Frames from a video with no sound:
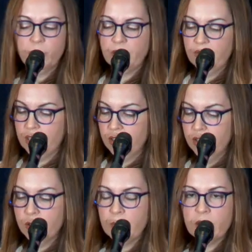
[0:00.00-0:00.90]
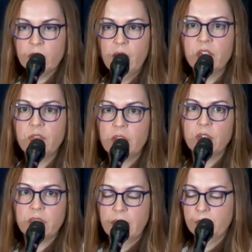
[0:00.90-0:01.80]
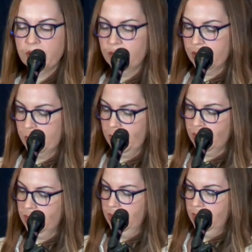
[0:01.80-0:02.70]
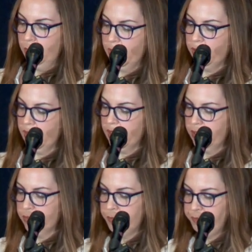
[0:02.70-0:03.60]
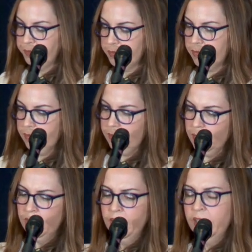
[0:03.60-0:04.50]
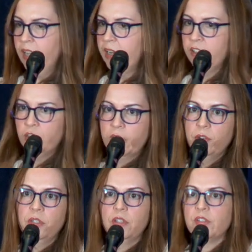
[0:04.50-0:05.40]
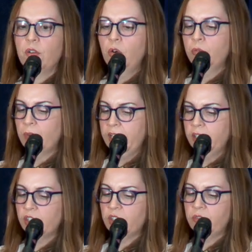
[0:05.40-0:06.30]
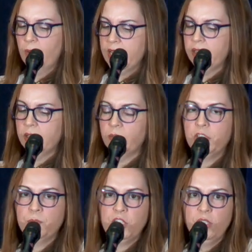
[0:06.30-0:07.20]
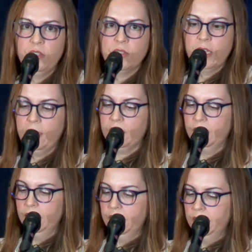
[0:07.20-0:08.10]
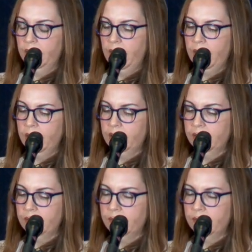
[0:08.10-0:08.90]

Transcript: with fake news, but there's a lot of other examples of this we could, we could think of. And in general, there's a whole range of ways in which machines can uh,